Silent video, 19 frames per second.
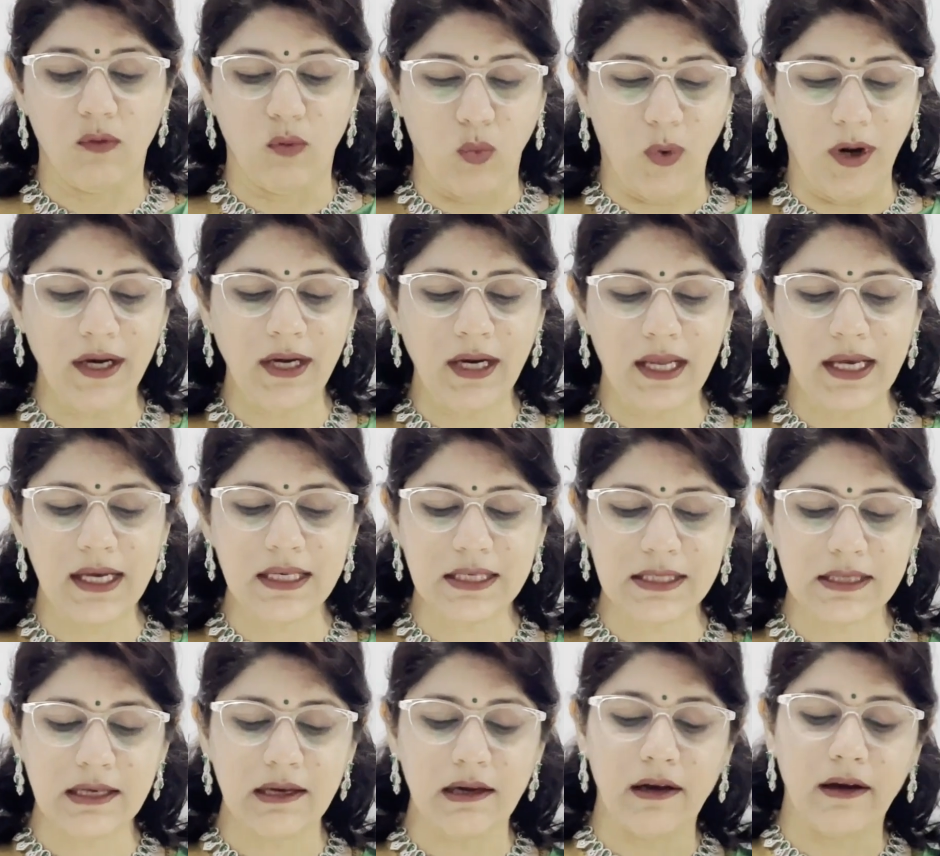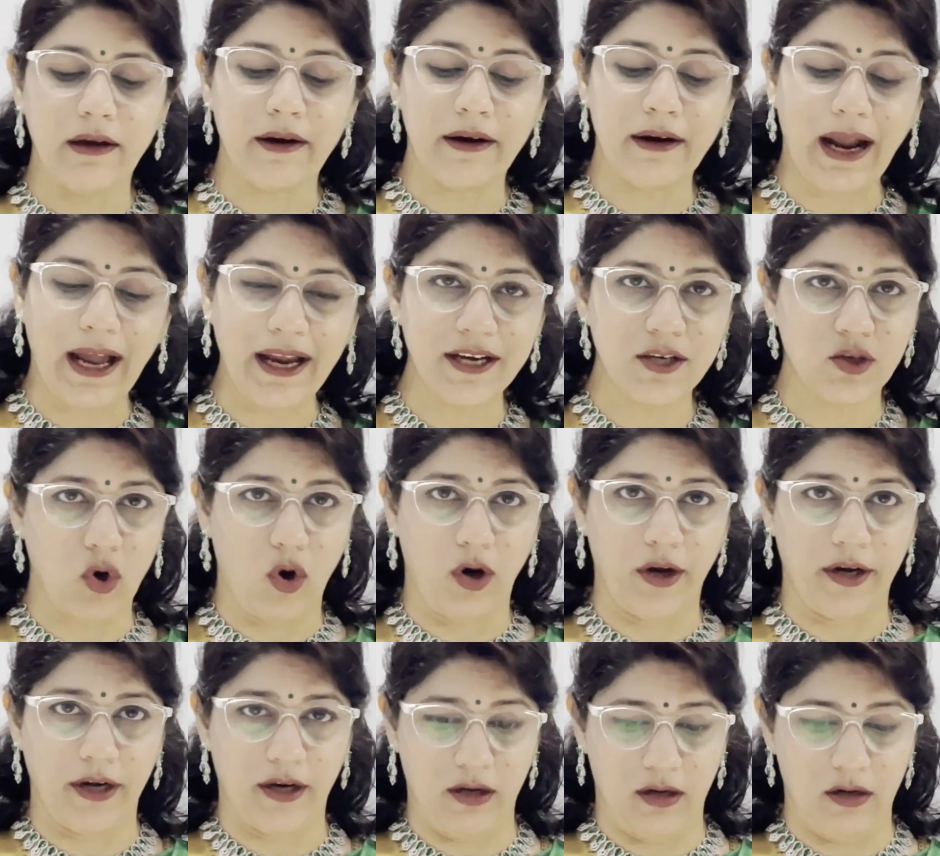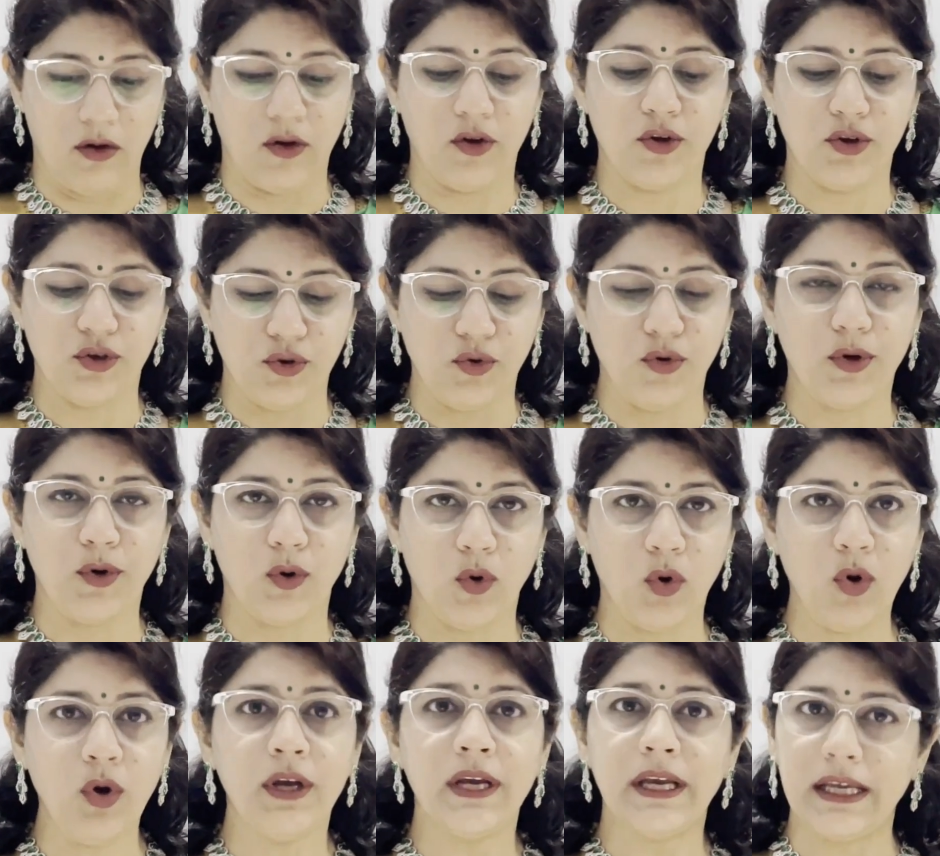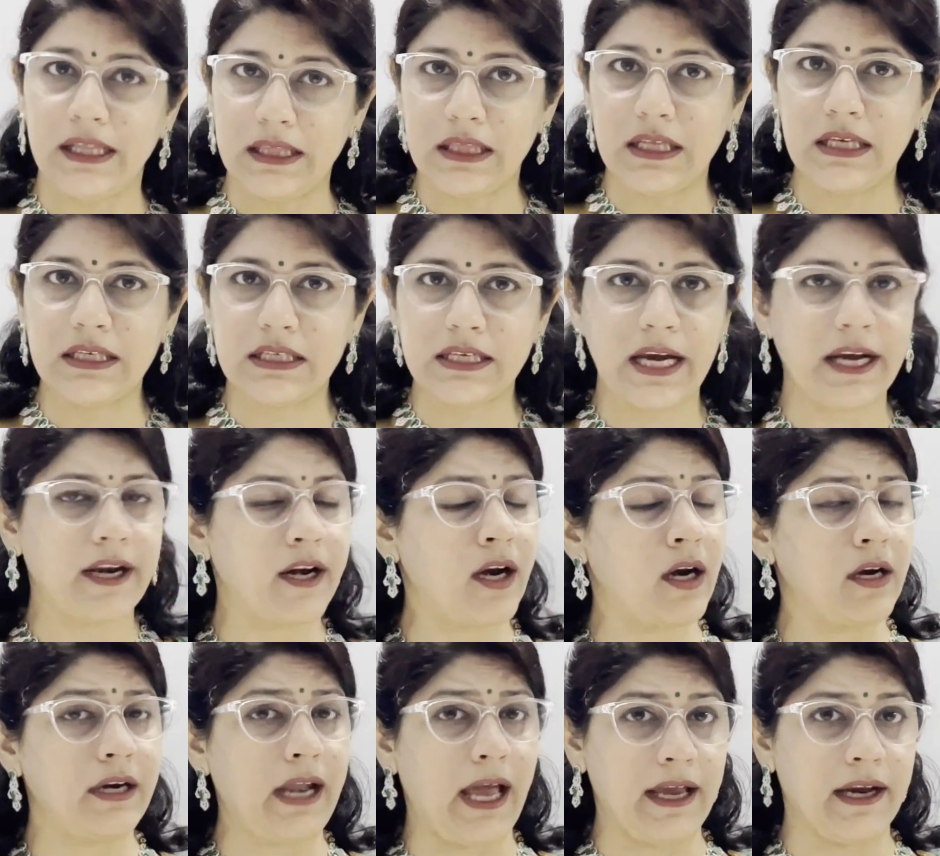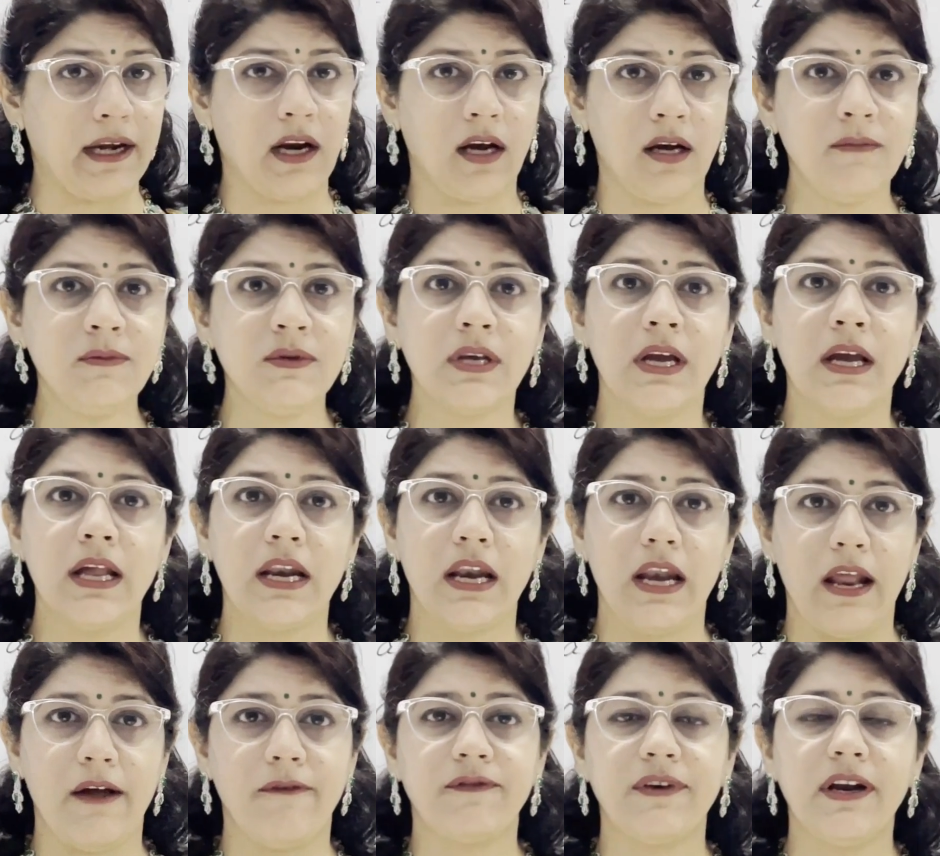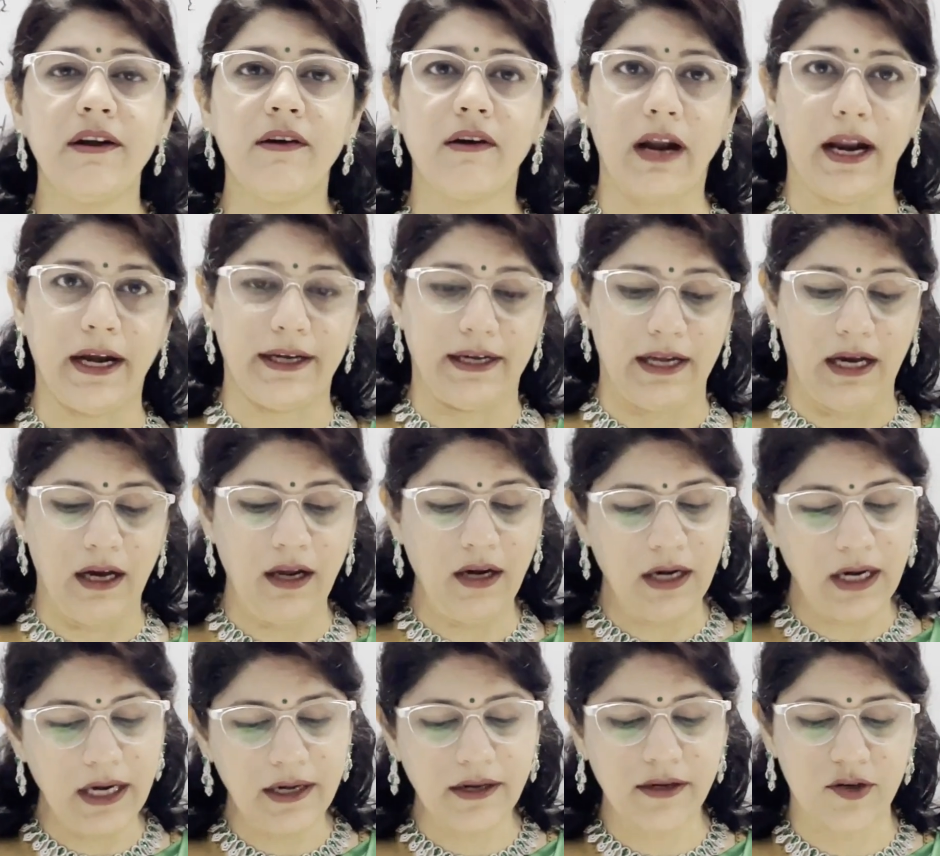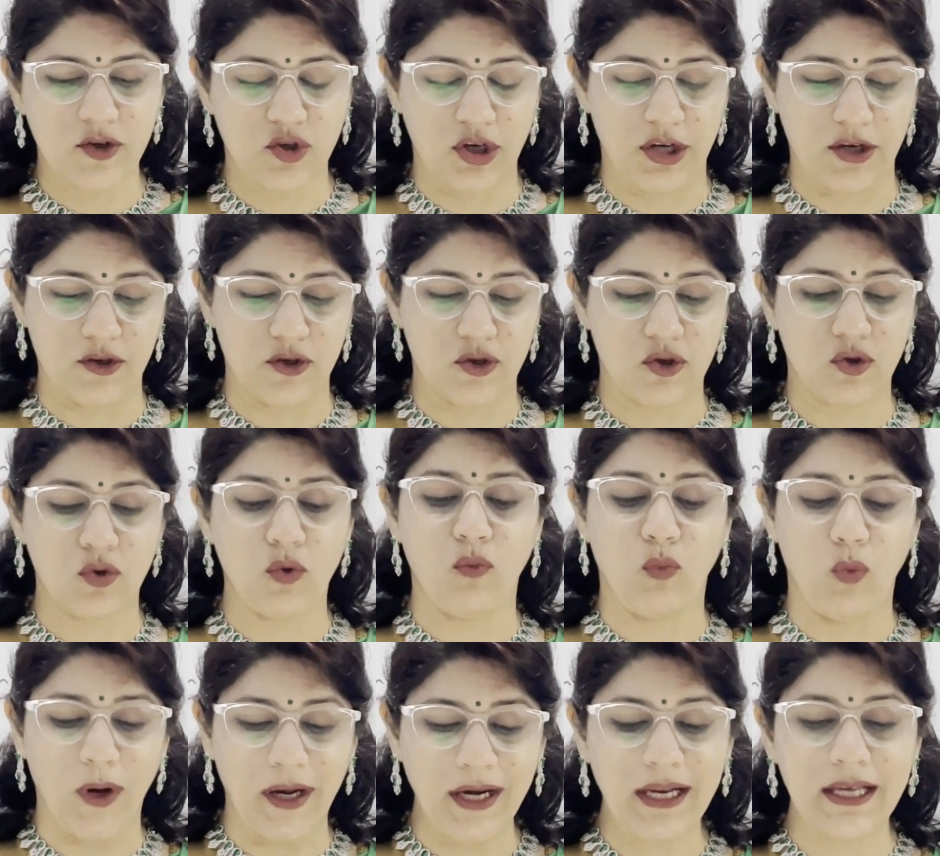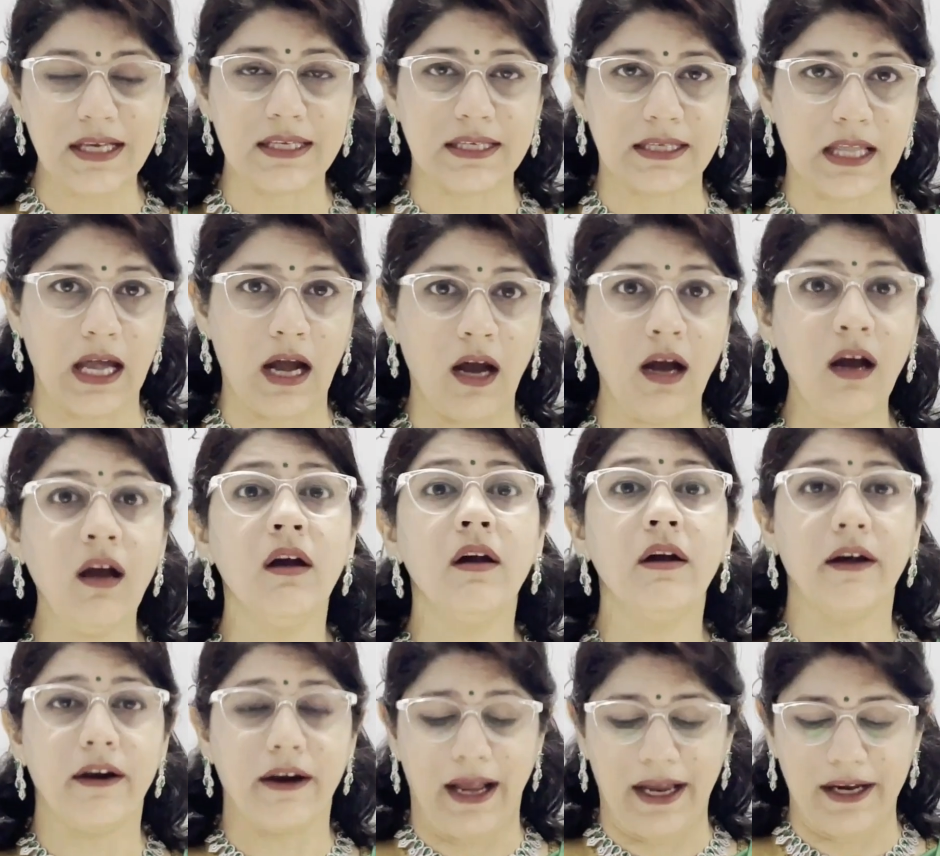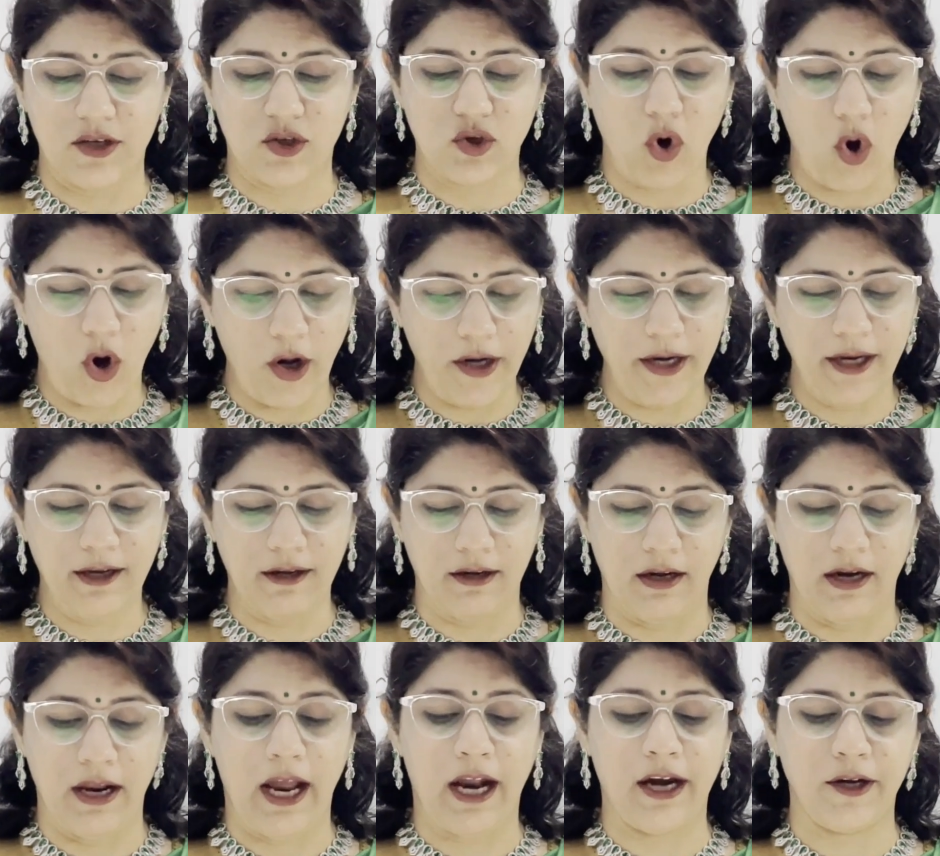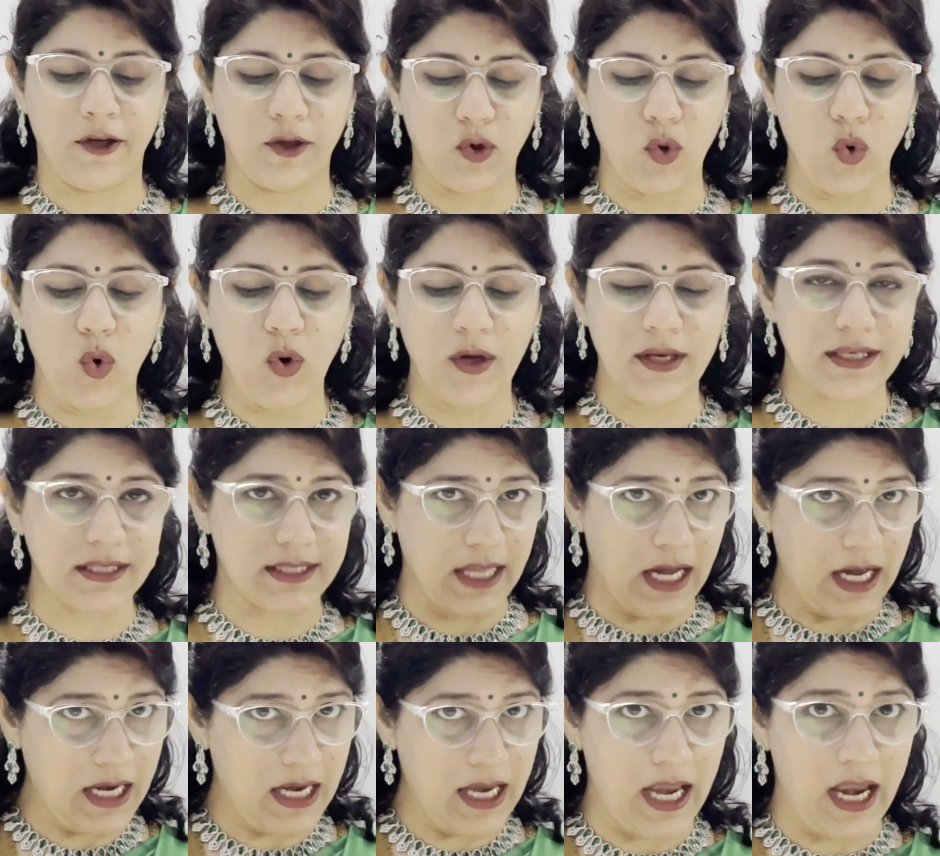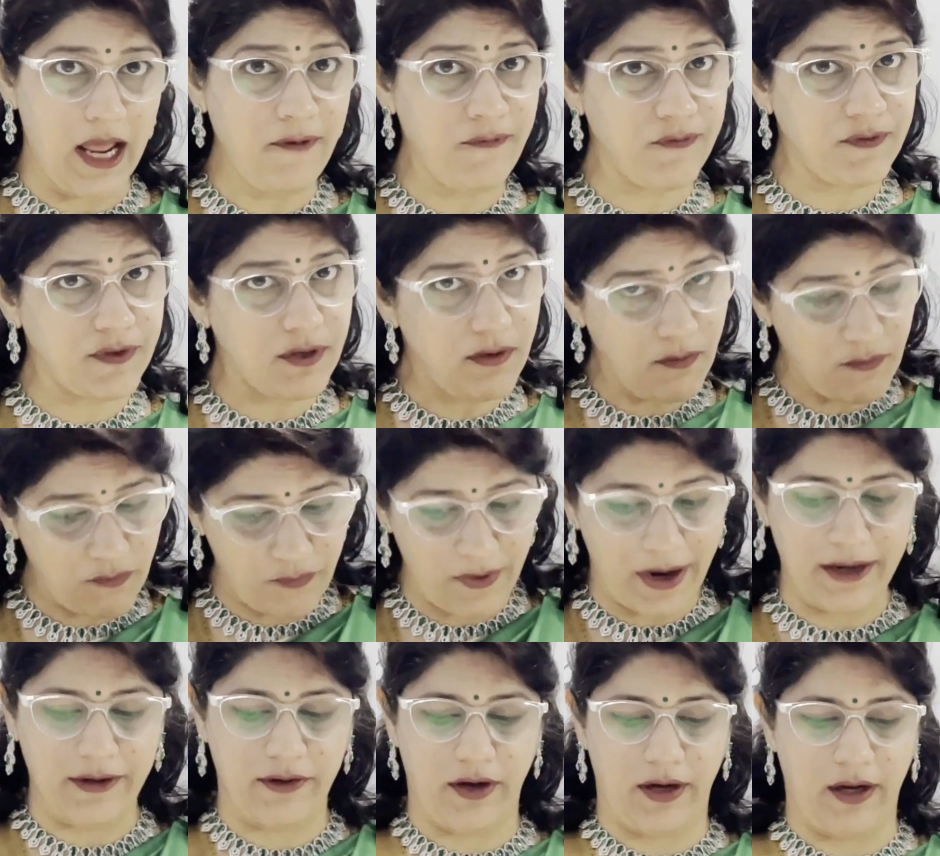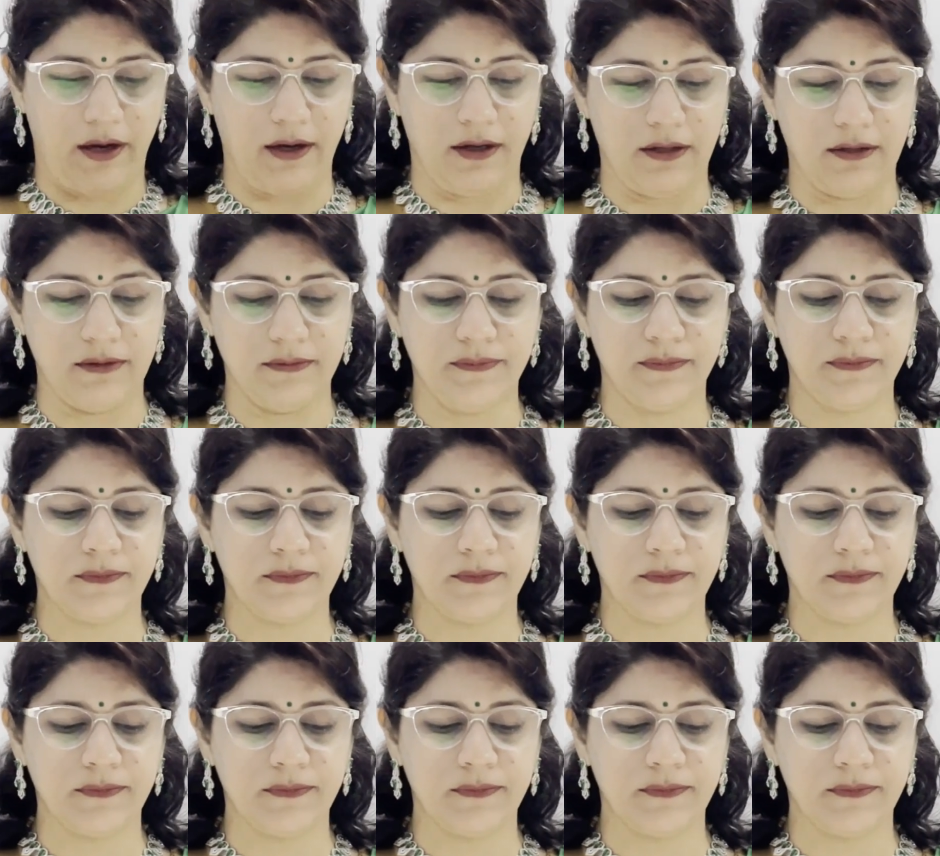1 is right auricle. You know in these diagrams, left and right are interchanged. So 1 is the right auricle and 2 is the left ventricle.